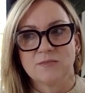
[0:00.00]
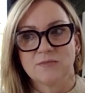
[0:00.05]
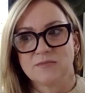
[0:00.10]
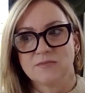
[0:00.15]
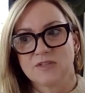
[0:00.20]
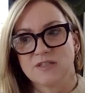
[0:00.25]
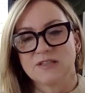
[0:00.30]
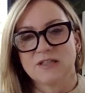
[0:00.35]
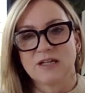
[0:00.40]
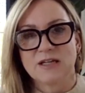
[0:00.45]

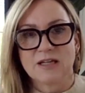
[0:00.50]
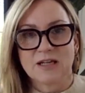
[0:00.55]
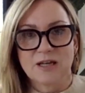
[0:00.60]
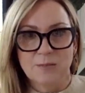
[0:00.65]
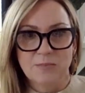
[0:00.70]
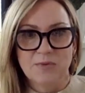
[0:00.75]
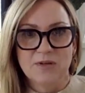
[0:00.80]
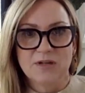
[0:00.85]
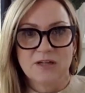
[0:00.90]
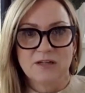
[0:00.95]
design
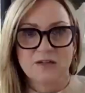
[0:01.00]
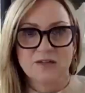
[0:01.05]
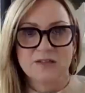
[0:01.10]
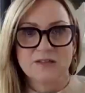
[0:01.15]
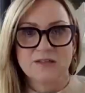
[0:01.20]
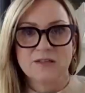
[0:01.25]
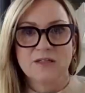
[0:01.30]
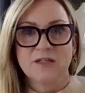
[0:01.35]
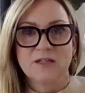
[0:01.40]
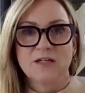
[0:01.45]

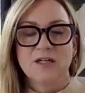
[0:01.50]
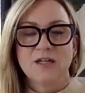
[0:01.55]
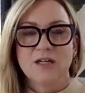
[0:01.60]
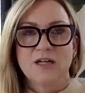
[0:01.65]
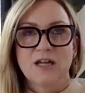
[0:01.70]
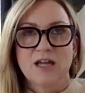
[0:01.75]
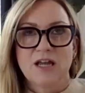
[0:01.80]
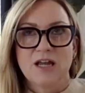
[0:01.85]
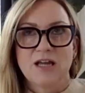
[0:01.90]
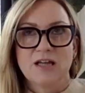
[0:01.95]
companies.
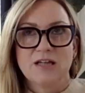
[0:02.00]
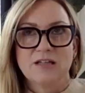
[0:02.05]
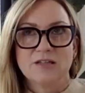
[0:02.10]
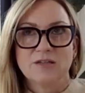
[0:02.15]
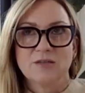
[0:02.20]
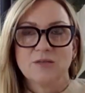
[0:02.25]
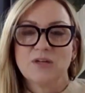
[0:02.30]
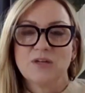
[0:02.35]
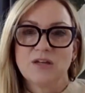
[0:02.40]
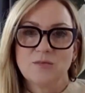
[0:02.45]
And
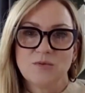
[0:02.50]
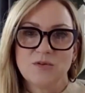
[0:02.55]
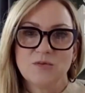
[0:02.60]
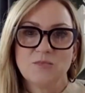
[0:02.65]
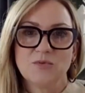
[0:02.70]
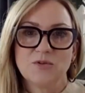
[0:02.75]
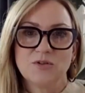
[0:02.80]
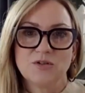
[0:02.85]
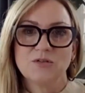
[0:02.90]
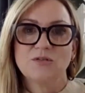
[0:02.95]
so he would
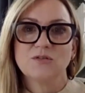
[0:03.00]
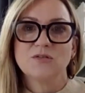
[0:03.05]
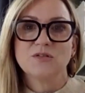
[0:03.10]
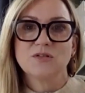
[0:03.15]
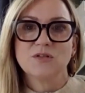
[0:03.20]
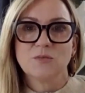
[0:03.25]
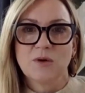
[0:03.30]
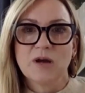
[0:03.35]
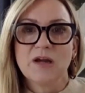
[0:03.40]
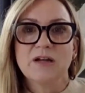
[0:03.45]
produce
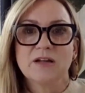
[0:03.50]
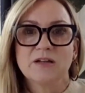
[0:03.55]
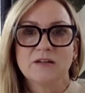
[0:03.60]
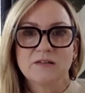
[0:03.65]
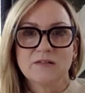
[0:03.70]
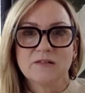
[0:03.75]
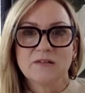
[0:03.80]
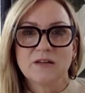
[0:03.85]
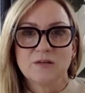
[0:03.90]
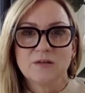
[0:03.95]
the
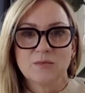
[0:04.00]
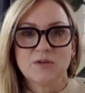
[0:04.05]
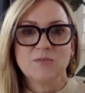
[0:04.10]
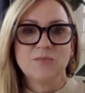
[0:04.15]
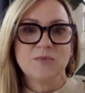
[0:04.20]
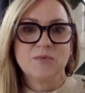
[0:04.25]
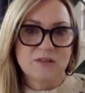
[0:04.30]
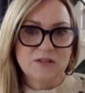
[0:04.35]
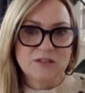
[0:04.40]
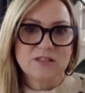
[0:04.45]
weddings. He would
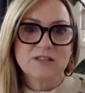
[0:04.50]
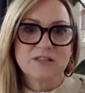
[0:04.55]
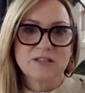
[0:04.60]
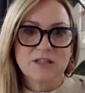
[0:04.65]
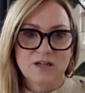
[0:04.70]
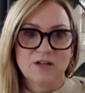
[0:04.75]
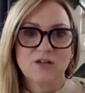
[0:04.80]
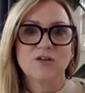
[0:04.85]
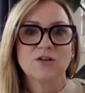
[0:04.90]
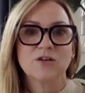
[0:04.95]
be the
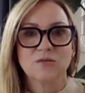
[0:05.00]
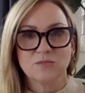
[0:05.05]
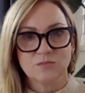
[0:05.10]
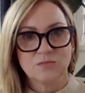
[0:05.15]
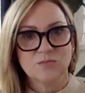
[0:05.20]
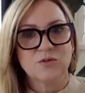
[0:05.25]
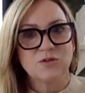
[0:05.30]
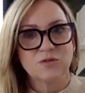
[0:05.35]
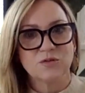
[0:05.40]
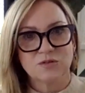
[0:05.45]
designer and
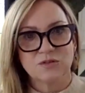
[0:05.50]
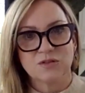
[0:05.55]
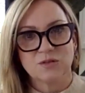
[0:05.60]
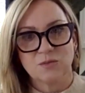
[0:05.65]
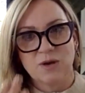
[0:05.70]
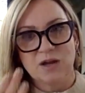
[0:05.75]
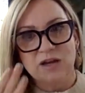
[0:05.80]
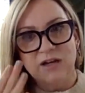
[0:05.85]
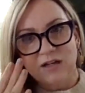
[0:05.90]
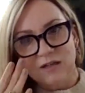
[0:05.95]
produce the
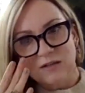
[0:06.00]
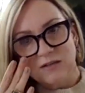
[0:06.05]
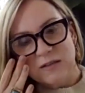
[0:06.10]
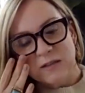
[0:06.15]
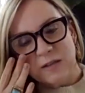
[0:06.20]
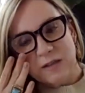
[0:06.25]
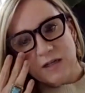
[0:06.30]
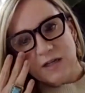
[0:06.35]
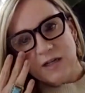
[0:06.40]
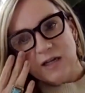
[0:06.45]

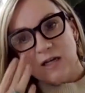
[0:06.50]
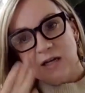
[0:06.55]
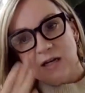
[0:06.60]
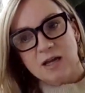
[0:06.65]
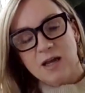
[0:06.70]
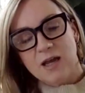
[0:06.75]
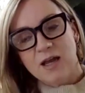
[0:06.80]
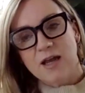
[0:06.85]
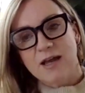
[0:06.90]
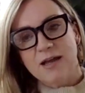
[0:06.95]
weddings.
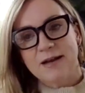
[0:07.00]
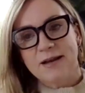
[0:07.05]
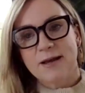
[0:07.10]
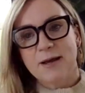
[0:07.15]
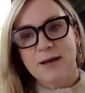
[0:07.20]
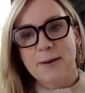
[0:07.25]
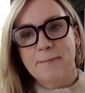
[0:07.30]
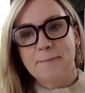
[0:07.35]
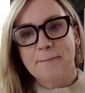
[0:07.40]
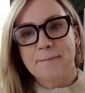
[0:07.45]

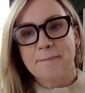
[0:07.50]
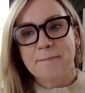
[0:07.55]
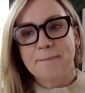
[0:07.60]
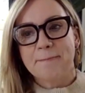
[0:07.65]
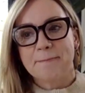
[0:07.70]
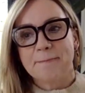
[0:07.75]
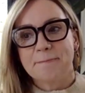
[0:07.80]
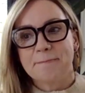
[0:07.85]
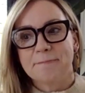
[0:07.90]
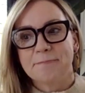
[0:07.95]
And
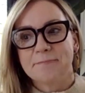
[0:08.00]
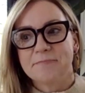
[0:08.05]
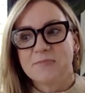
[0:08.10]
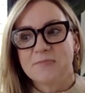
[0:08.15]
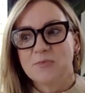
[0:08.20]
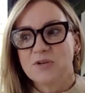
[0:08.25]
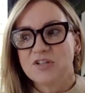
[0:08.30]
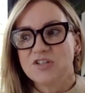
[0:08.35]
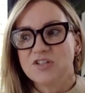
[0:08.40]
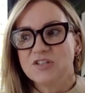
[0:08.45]

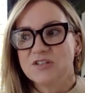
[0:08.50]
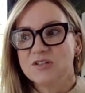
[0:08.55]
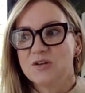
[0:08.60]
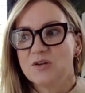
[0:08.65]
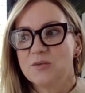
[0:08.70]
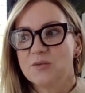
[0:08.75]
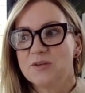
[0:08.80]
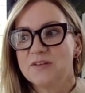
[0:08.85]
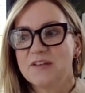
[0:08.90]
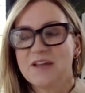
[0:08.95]
we just
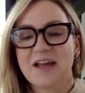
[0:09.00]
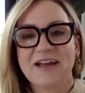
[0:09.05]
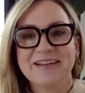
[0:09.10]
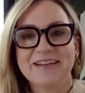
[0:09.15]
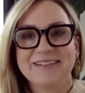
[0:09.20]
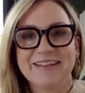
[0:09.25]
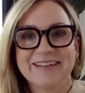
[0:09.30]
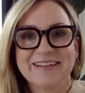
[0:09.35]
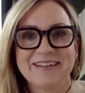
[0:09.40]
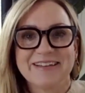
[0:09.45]
always
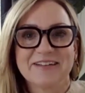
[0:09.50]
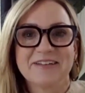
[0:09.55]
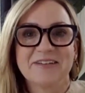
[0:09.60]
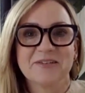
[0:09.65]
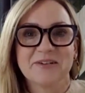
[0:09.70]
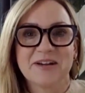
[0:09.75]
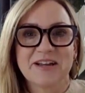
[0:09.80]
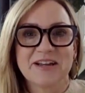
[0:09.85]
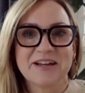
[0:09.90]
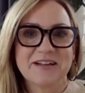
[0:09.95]
had like a
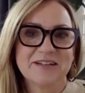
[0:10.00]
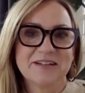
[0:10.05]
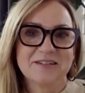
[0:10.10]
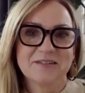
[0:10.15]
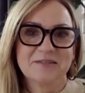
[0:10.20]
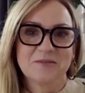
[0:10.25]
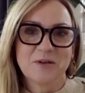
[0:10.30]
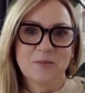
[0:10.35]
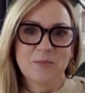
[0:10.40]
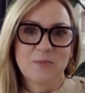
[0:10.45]
great
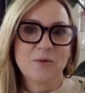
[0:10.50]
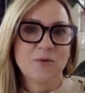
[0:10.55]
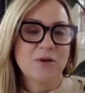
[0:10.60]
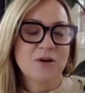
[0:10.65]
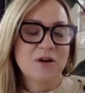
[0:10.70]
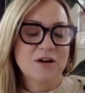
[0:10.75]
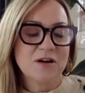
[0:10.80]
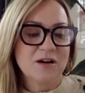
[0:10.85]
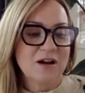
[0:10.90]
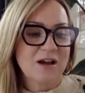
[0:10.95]

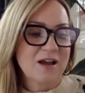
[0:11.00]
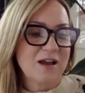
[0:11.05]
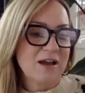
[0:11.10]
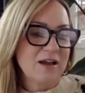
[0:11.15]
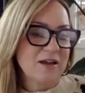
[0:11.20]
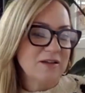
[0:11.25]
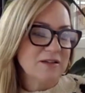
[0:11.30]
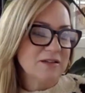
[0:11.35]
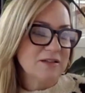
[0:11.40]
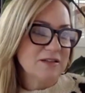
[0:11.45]
rapport,
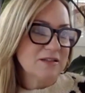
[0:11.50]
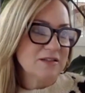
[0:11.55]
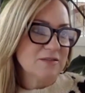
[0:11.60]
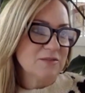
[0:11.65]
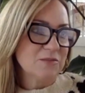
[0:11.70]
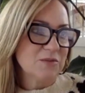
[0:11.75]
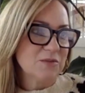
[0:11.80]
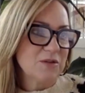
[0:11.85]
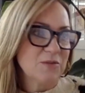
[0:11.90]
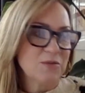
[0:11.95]
and
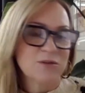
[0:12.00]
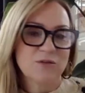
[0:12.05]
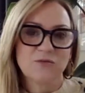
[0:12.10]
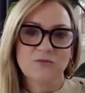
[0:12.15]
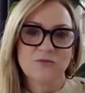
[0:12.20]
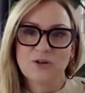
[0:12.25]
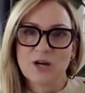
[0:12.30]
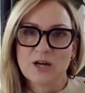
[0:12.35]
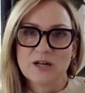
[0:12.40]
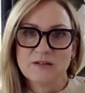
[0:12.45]
we were
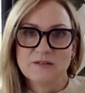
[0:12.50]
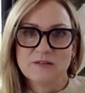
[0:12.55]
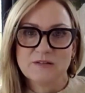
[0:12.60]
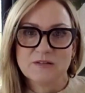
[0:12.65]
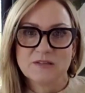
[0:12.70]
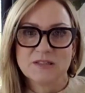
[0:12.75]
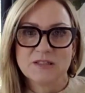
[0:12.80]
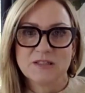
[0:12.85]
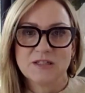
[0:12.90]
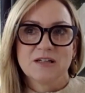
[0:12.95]

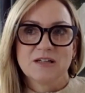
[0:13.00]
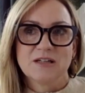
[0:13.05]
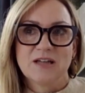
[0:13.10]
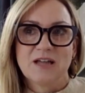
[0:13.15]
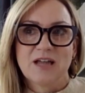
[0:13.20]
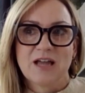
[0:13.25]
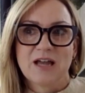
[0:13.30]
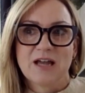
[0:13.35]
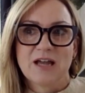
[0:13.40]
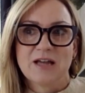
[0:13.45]
friends.
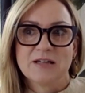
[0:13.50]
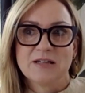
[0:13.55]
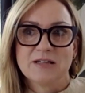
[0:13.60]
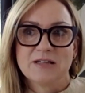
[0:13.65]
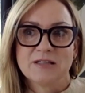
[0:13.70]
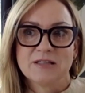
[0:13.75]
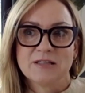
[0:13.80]
And